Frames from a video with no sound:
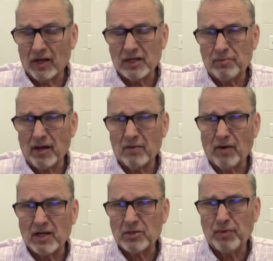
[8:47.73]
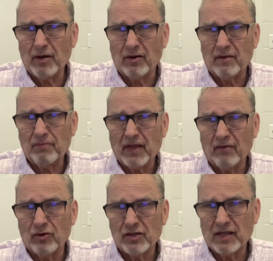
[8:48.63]
that has been in my spirit
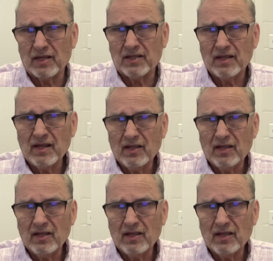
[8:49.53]
ever since